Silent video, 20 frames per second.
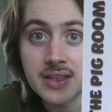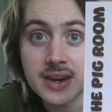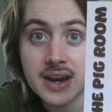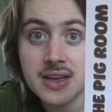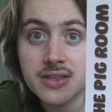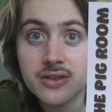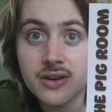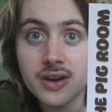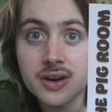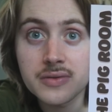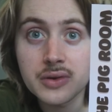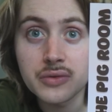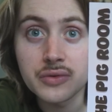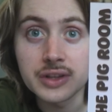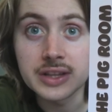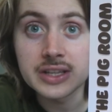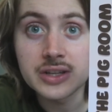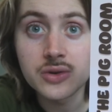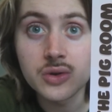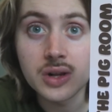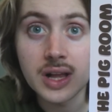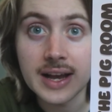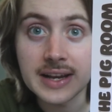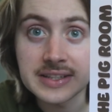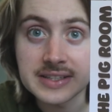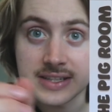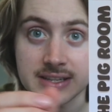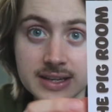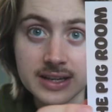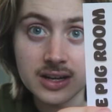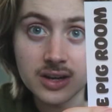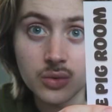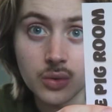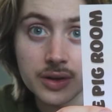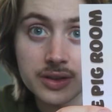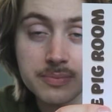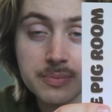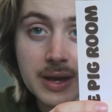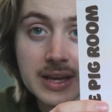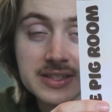And then I thought of a really cool idea
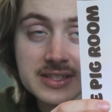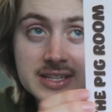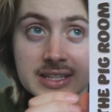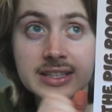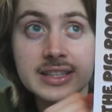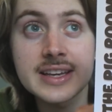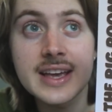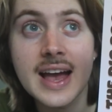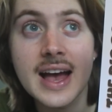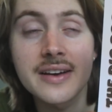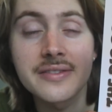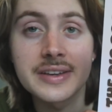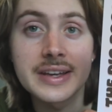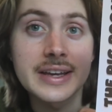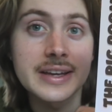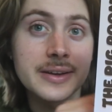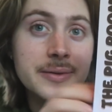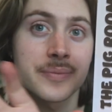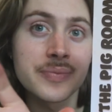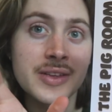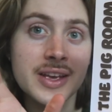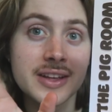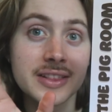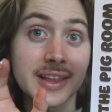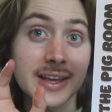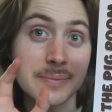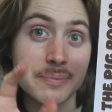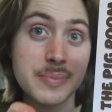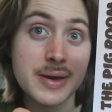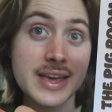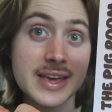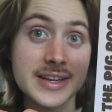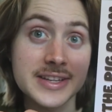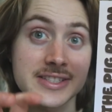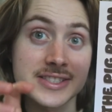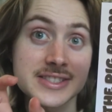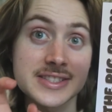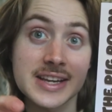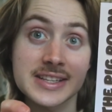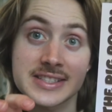with basically having like
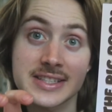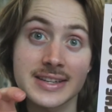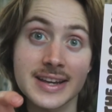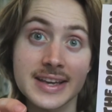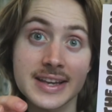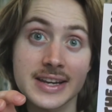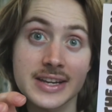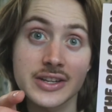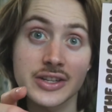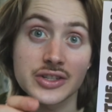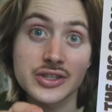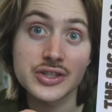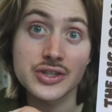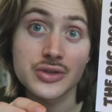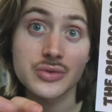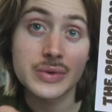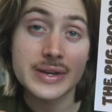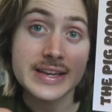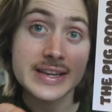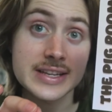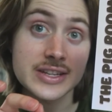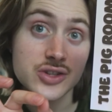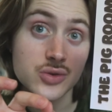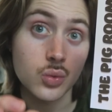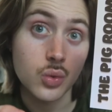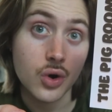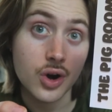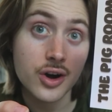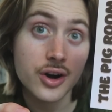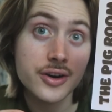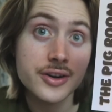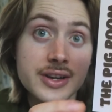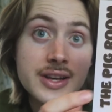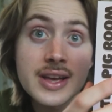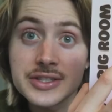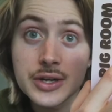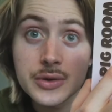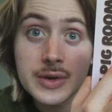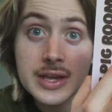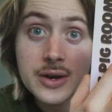pigs designated to each
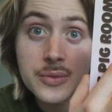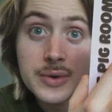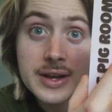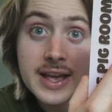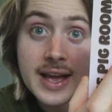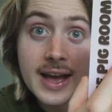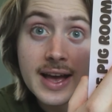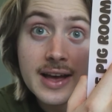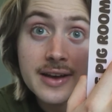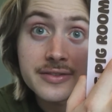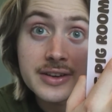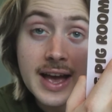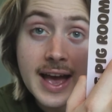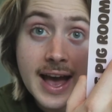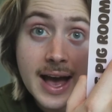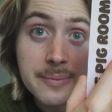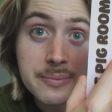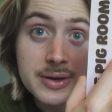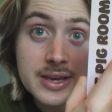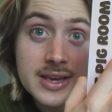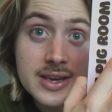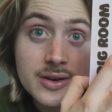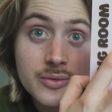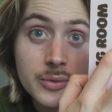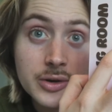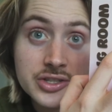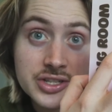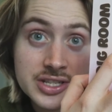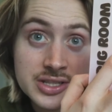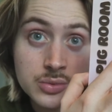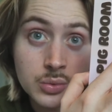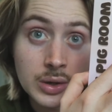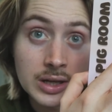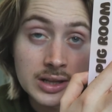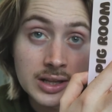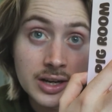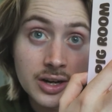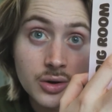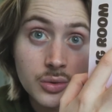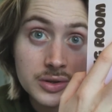word. So here we have happy, which is
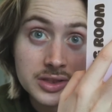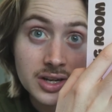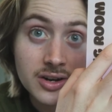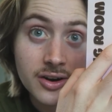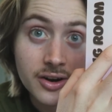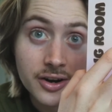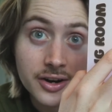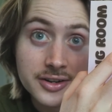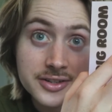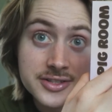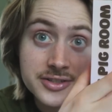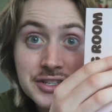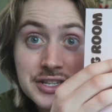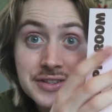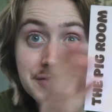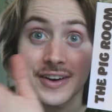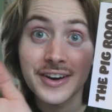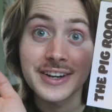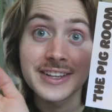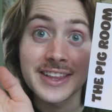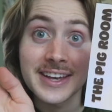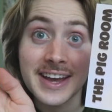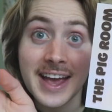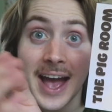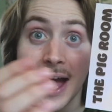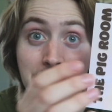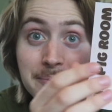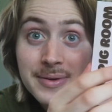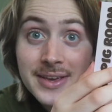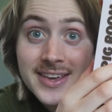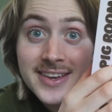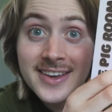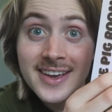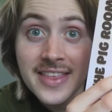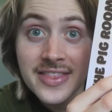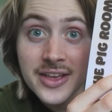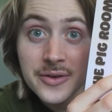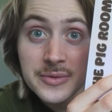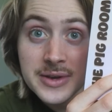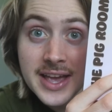Willow with the heart. So she's very like happy.
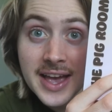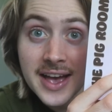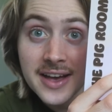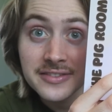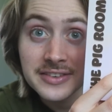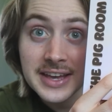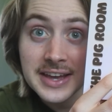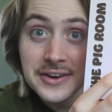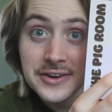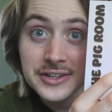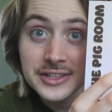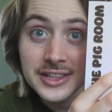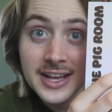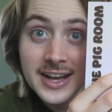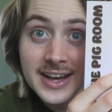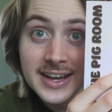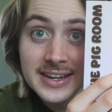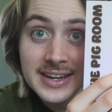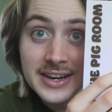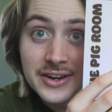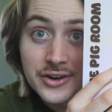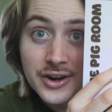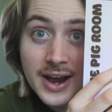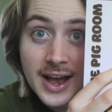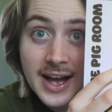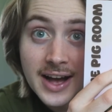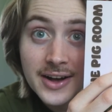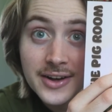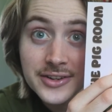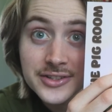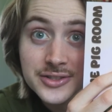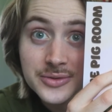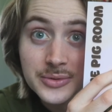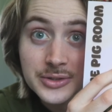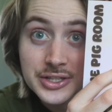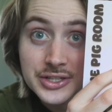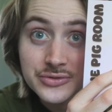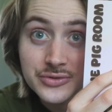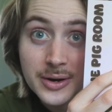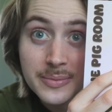And then we have Caroline in her house,
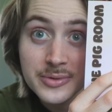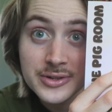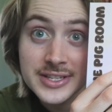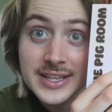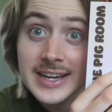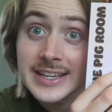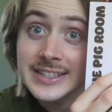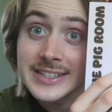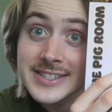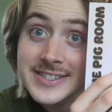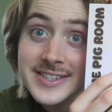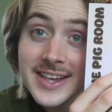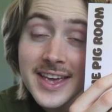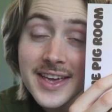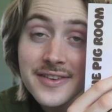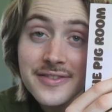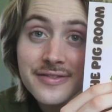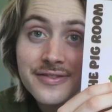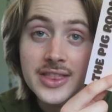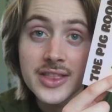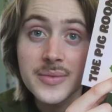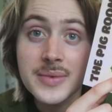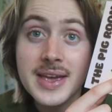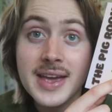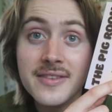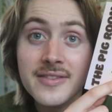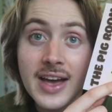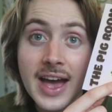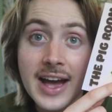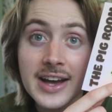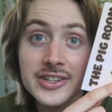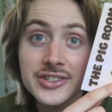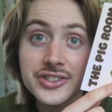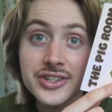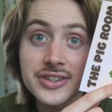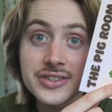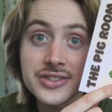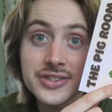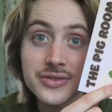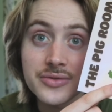which is representing safe. And then we have
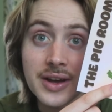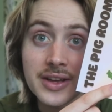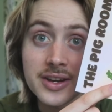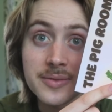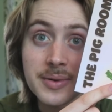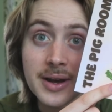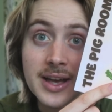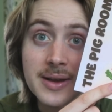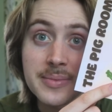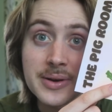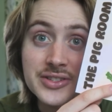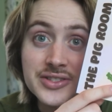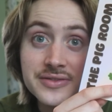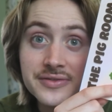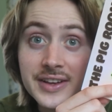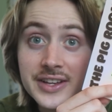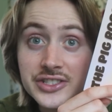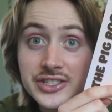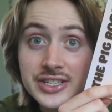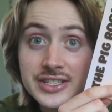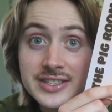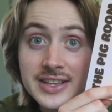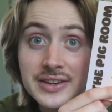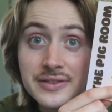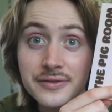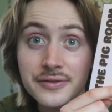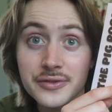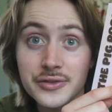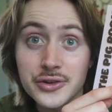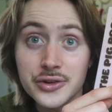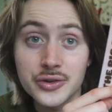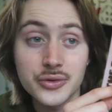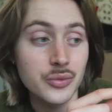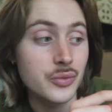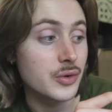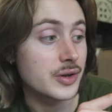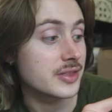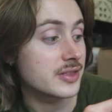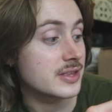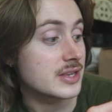Ashton surrounded by a bunch of veggies and fruit
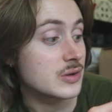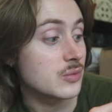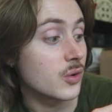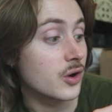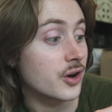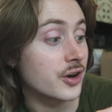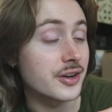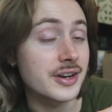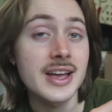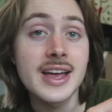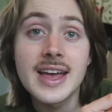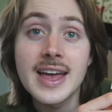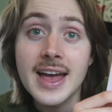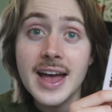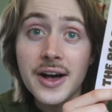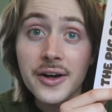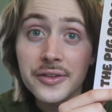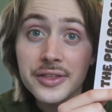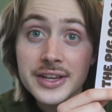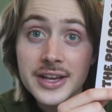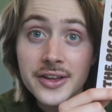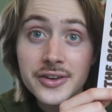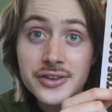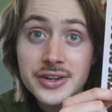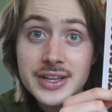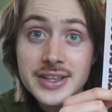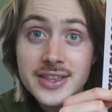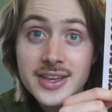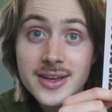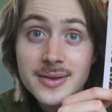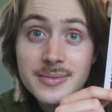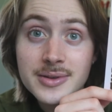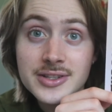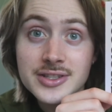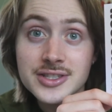with the word healthy underneath him.